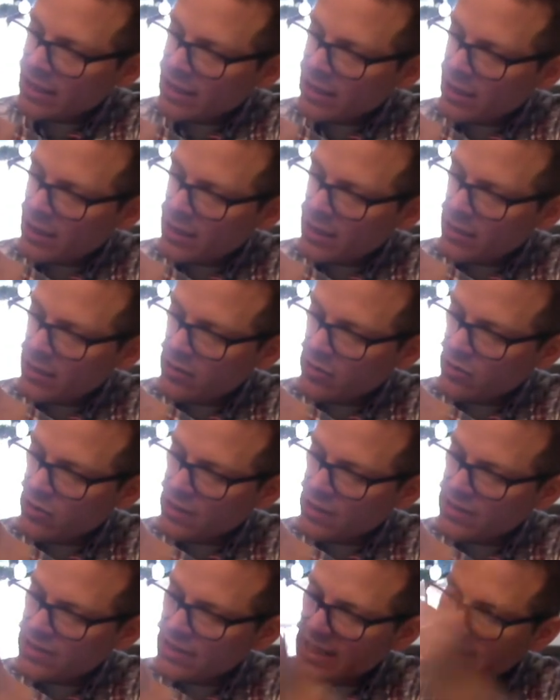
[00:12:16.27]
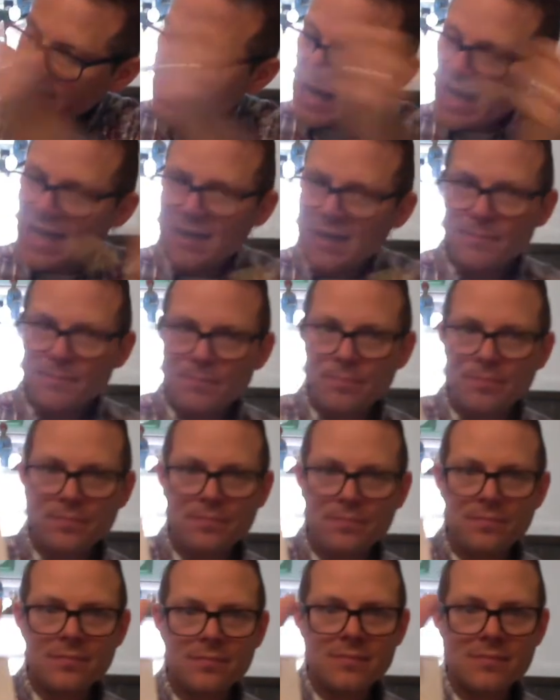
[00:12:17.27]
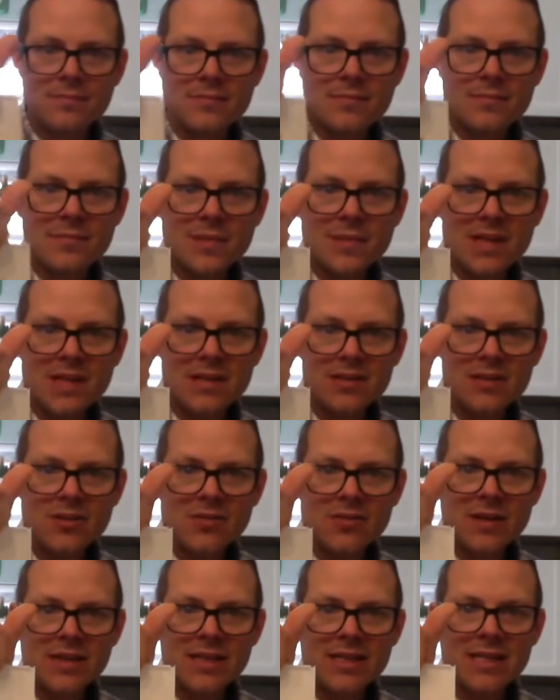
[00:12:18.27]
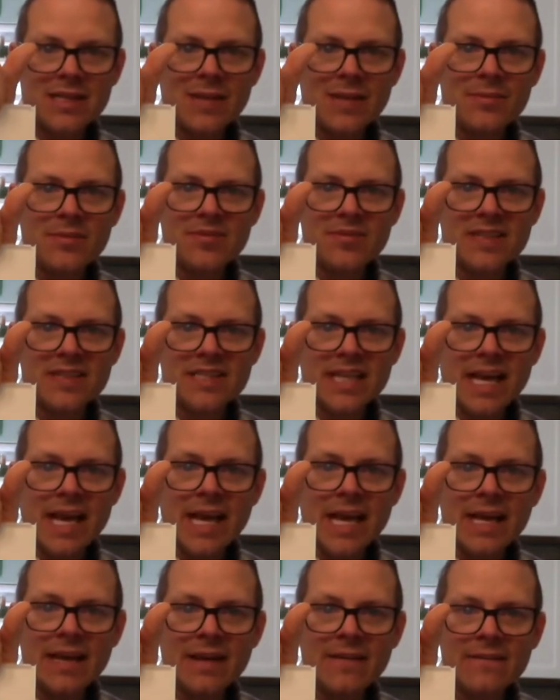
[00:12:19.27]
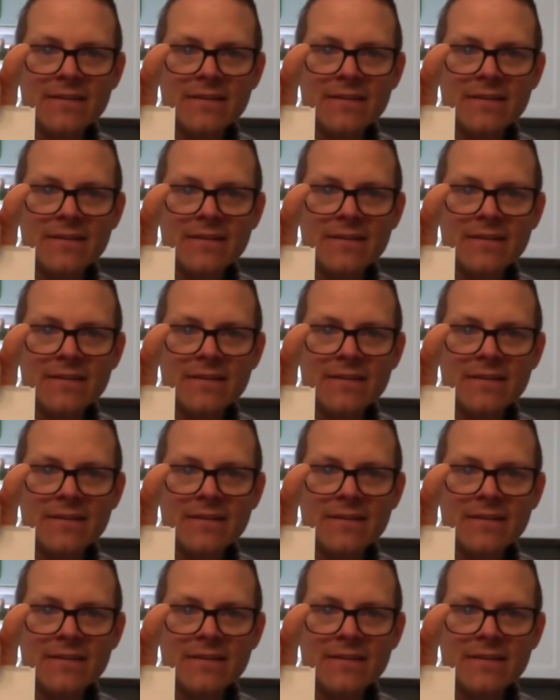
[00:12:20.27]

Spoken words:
line across like that to create the top of his head.